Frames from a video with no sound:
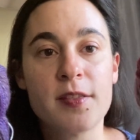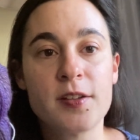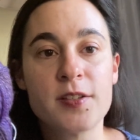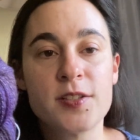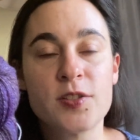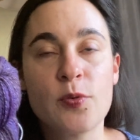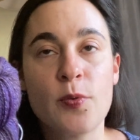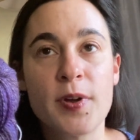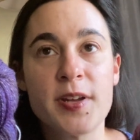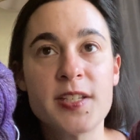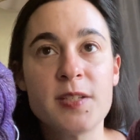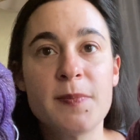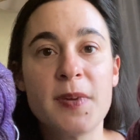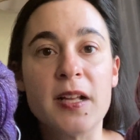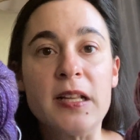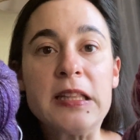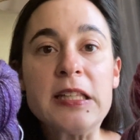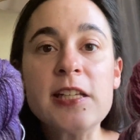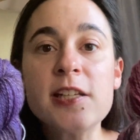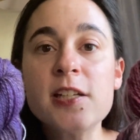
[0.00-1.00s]
That's going to be
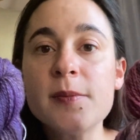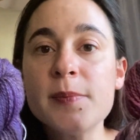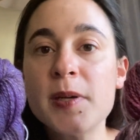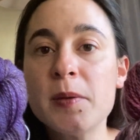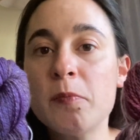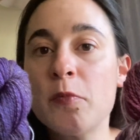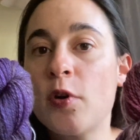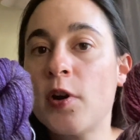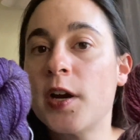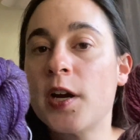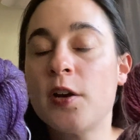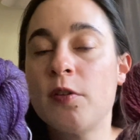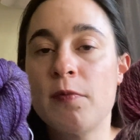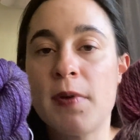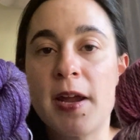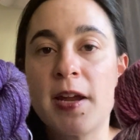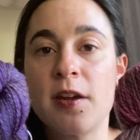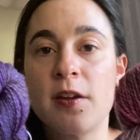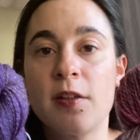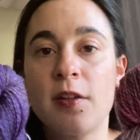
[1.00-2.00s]
a little bit more
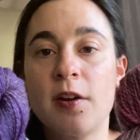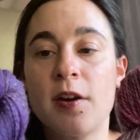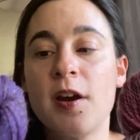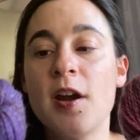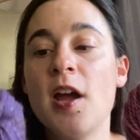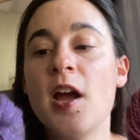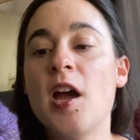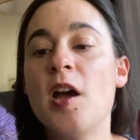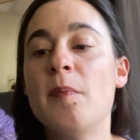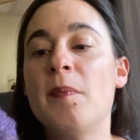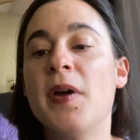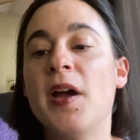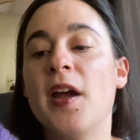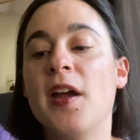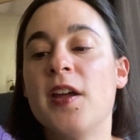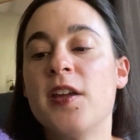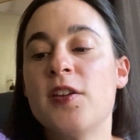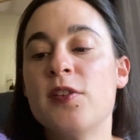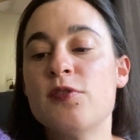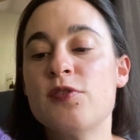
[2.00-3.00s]
irregular,
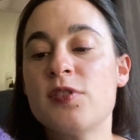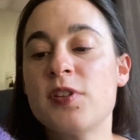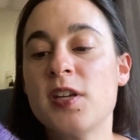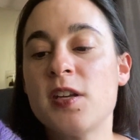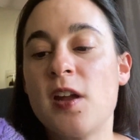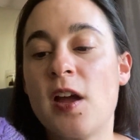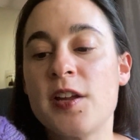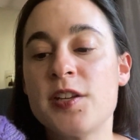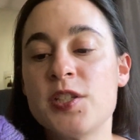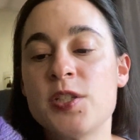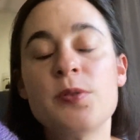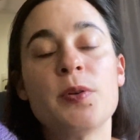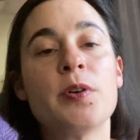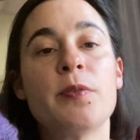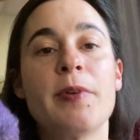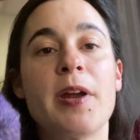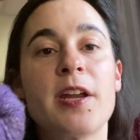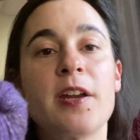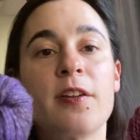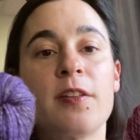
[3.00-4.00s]
but usually not too
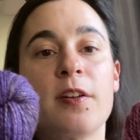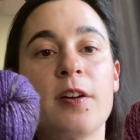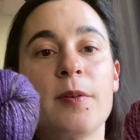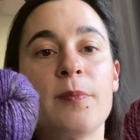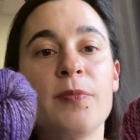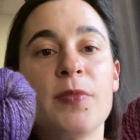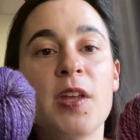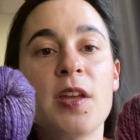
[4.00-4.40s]
irregular.